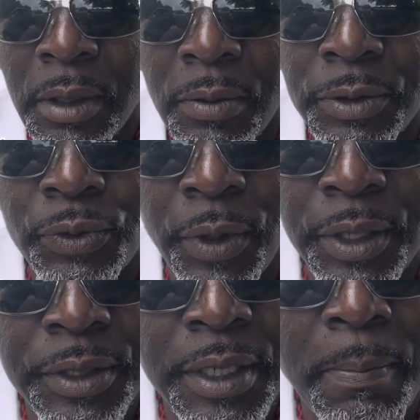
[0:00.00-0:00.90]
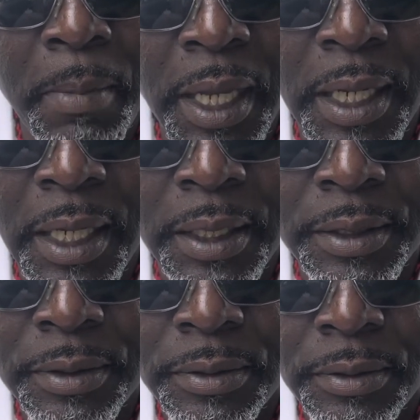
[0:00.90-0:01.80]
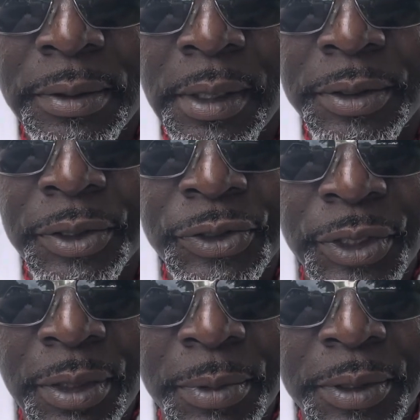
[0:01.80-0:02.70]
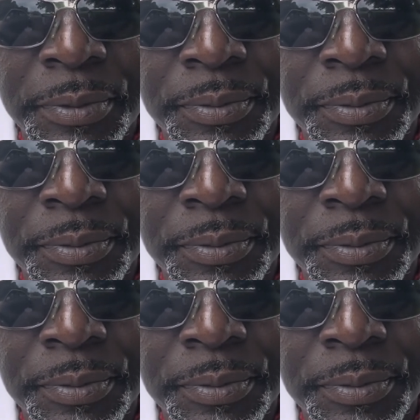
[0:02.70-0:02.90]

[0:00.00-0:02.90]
What's greater than a man is a gentleman.